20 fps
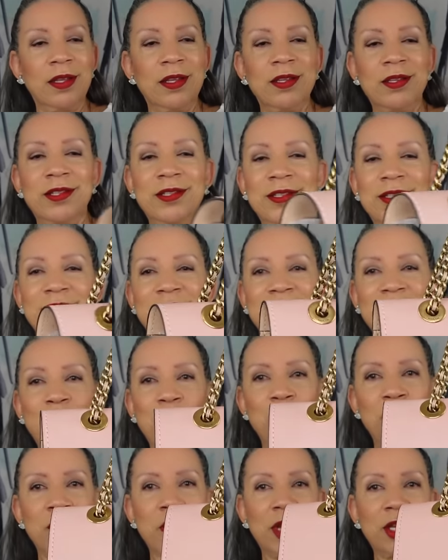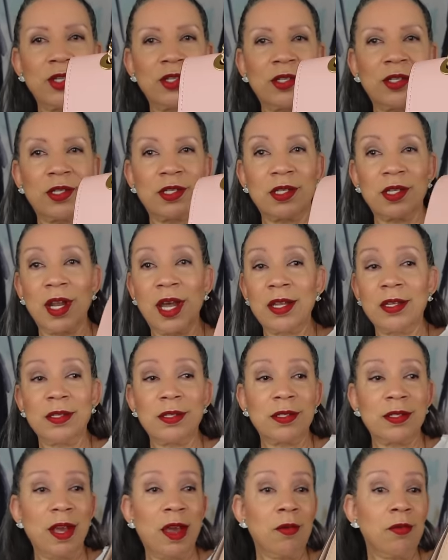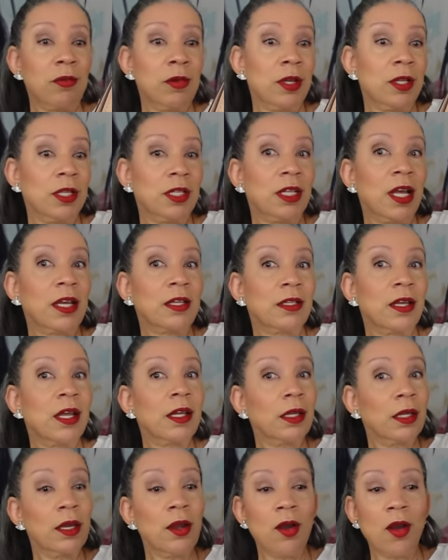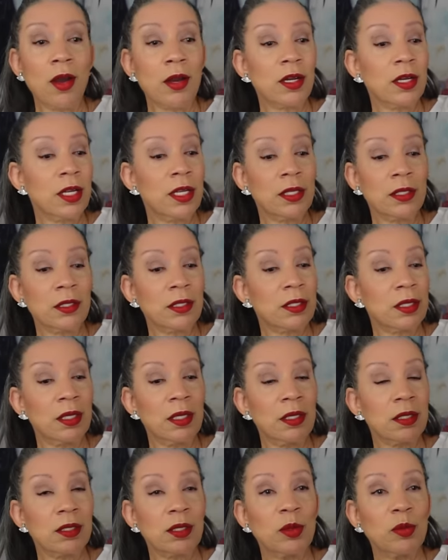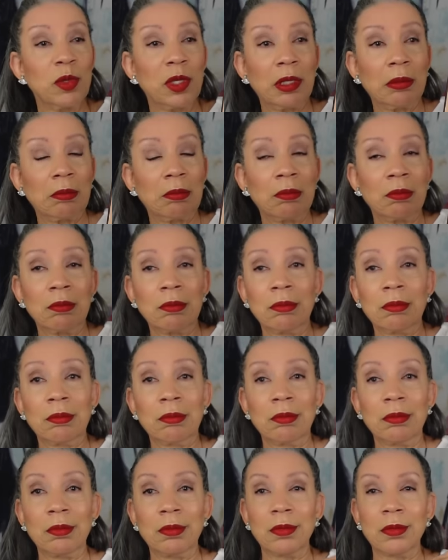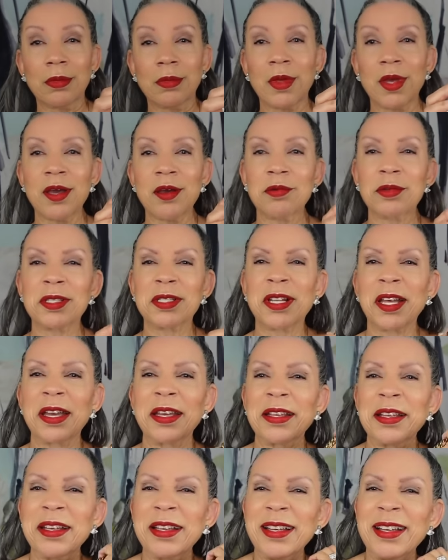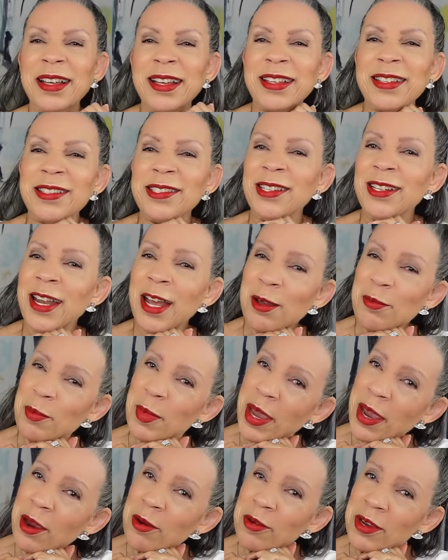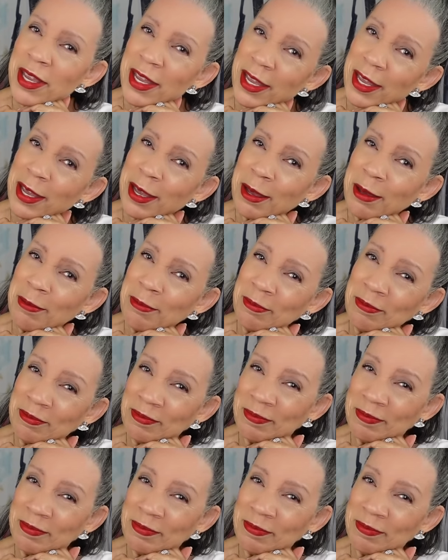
She's so precious, and I just, I really liked it. And he ordered it and sent it to me. I was like, should I marry him?